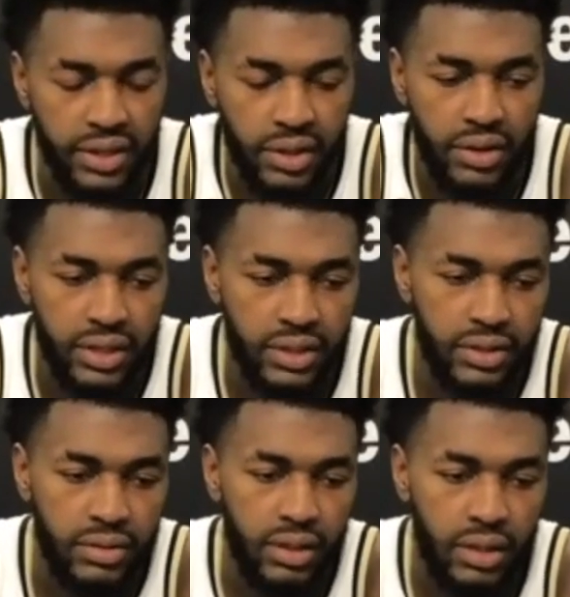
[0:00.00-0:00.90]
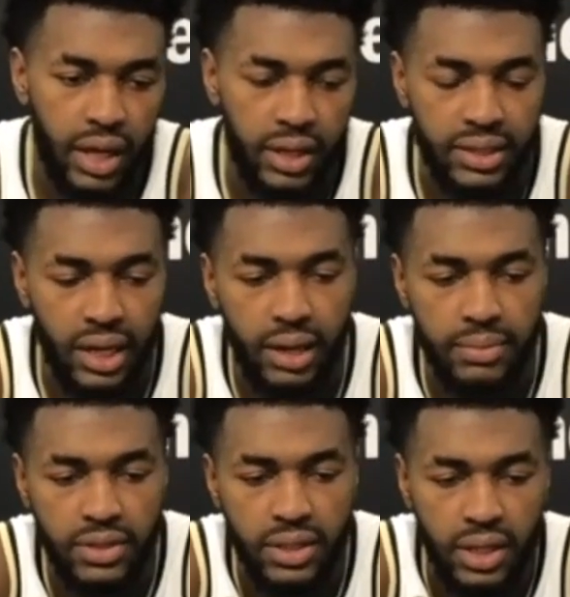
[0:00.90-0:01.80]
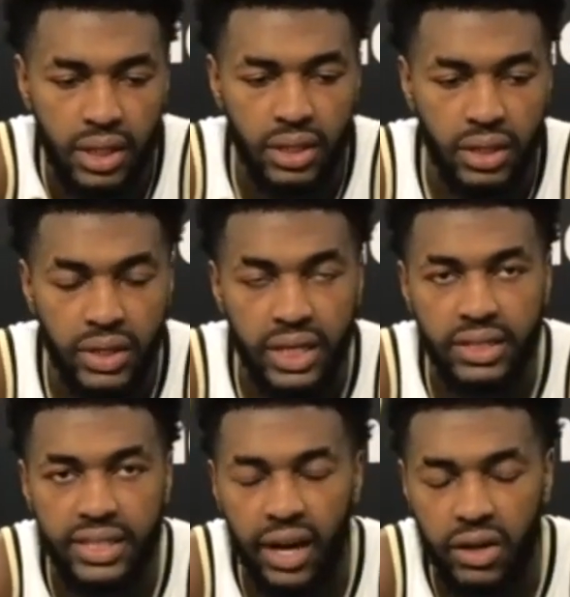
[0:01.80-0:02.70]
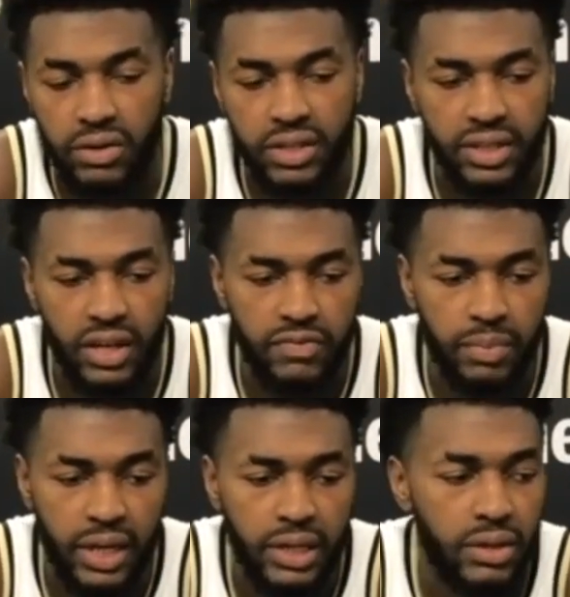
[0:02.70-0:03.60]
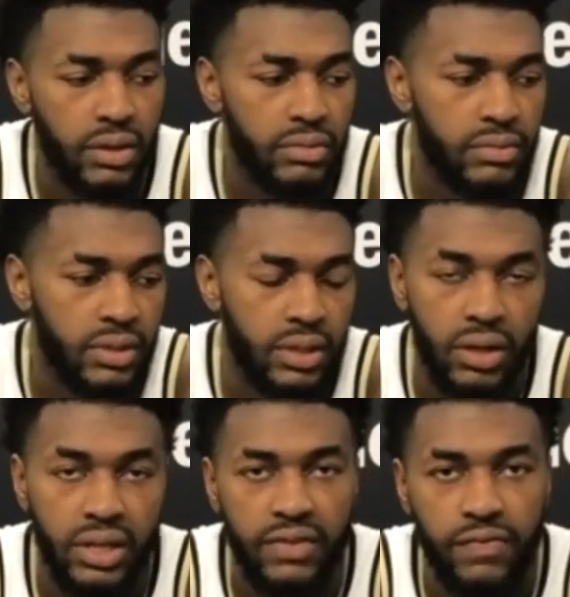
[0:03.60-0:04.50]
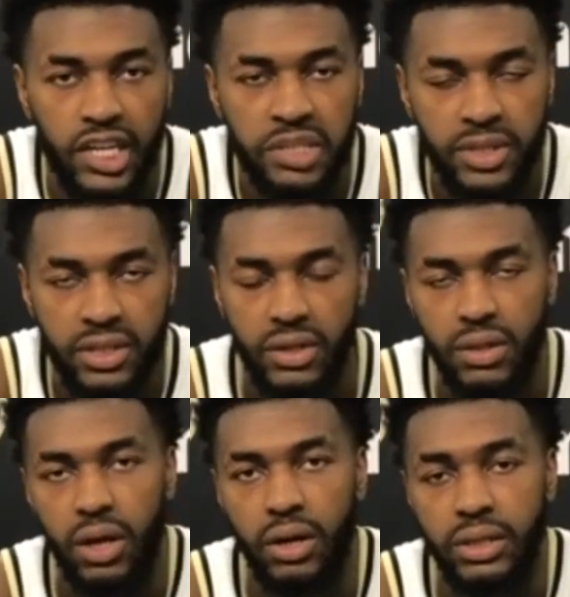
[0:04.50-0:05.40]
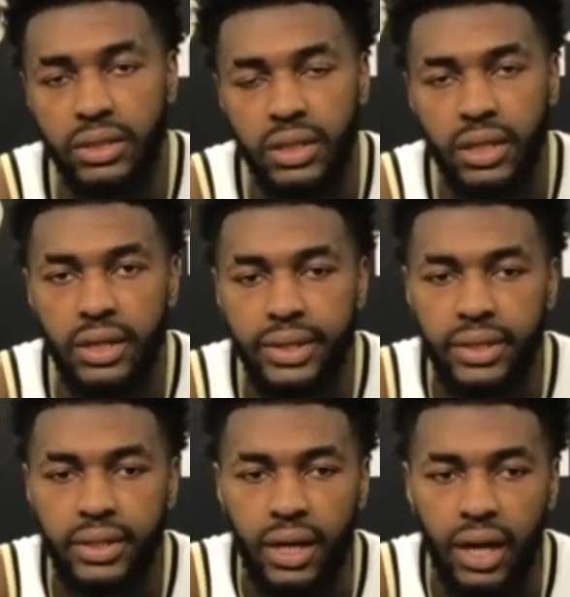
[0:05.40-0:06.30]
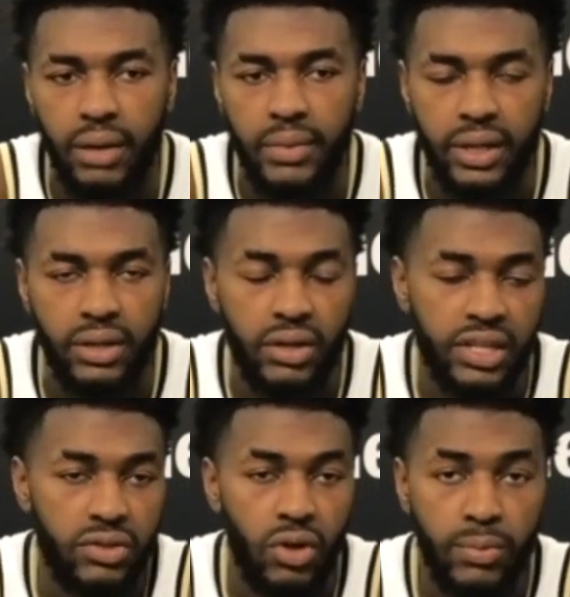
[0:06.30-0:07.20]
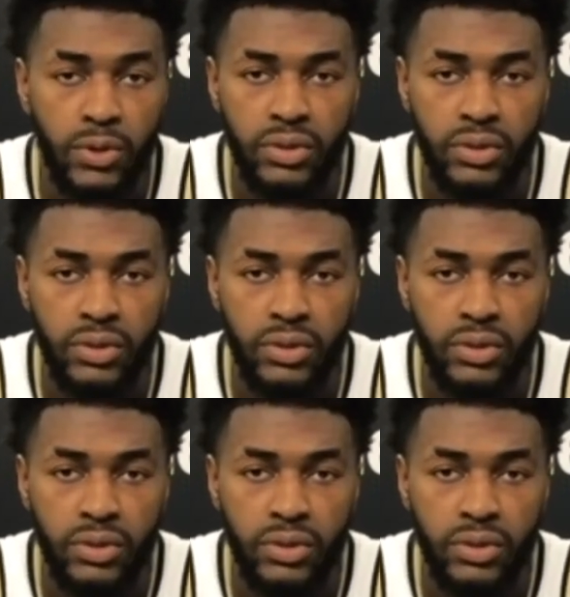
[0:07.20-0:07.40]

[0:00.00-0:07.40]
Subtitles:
A lot of times, he gets down on himself, but, he's a freshman. He's still learning. It's normal.